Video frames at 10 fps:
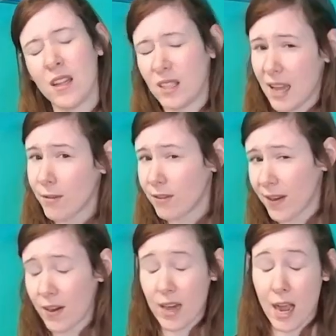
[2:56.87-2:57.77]
So that was
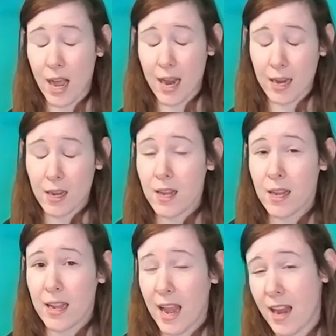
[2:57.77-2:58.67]
very high.
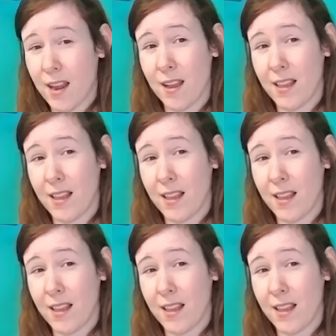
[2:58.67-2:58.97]
And I,